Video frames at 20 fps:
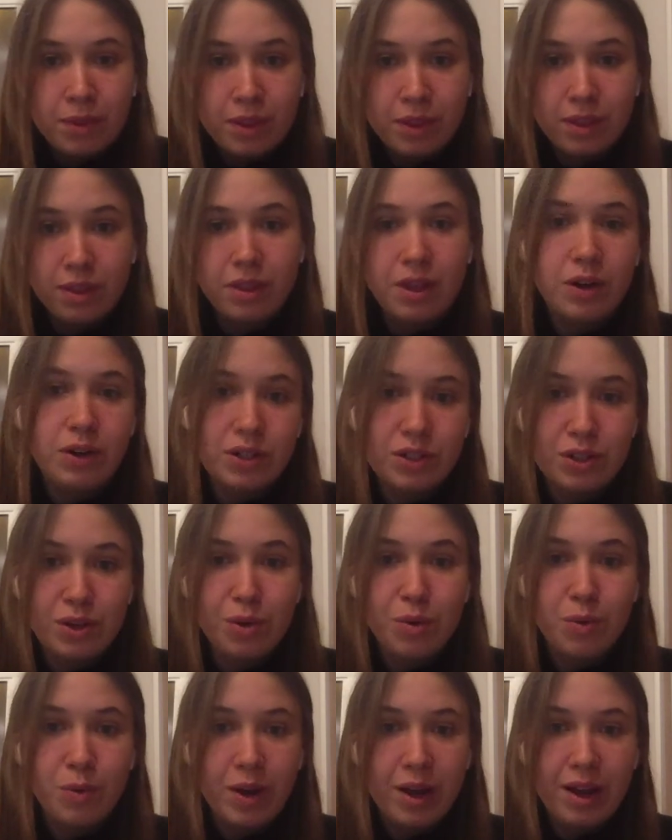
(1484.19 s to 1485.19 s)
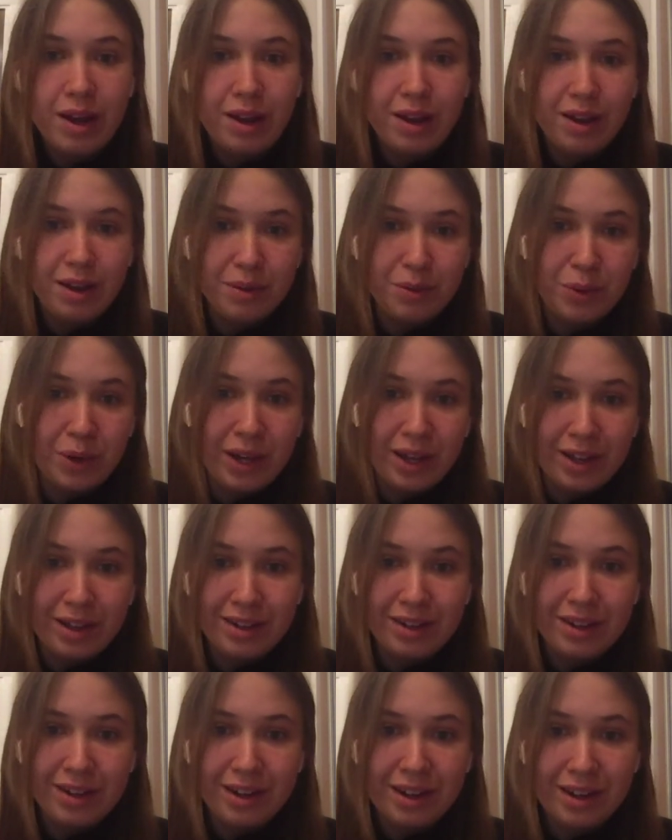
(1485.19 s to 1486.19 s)
there is no way we
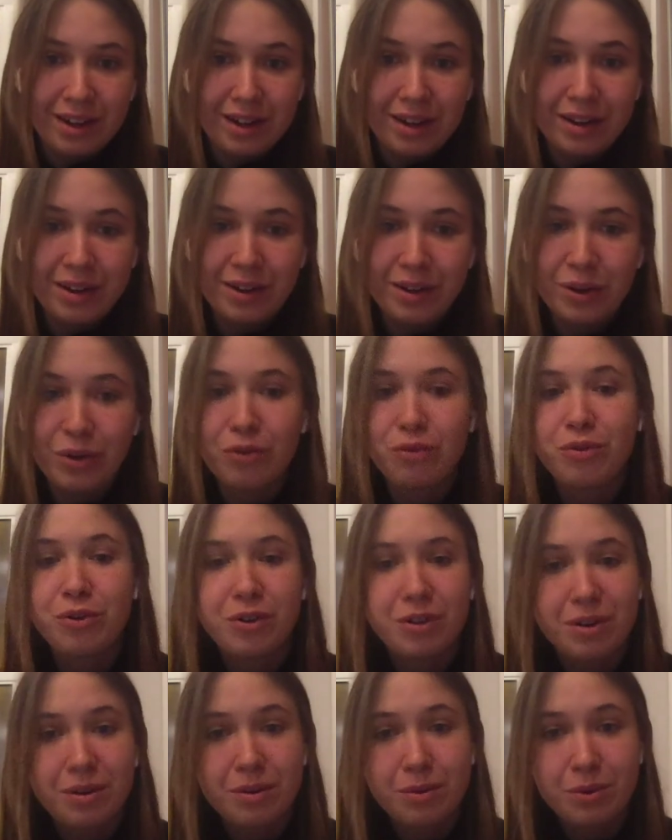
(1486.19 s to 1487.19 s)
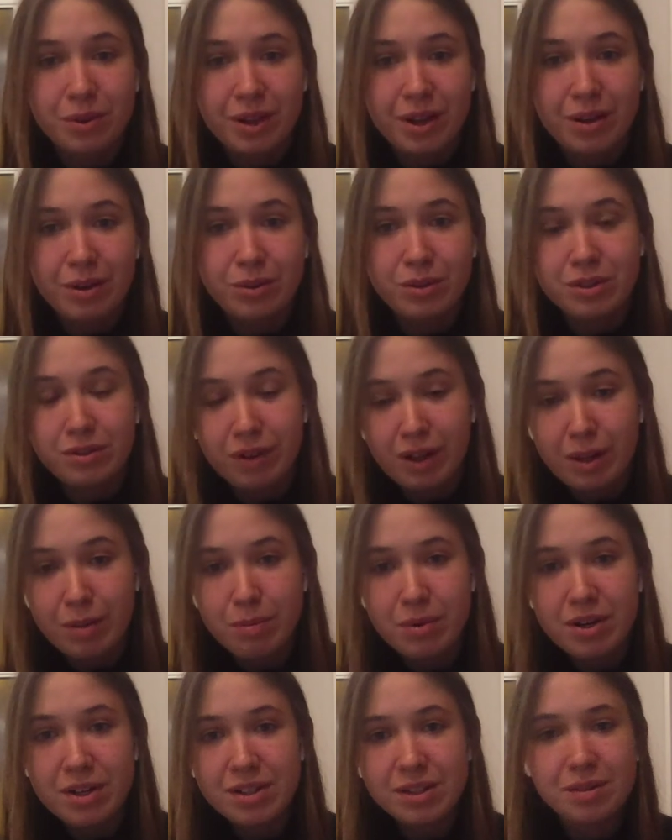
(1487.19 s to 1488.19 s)
can go further without
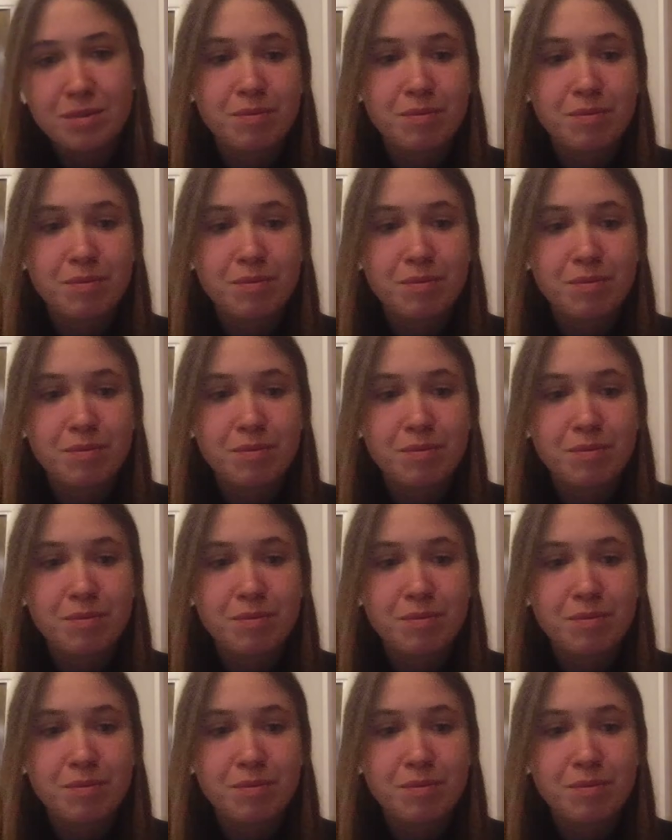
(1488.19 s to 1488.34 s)
developers.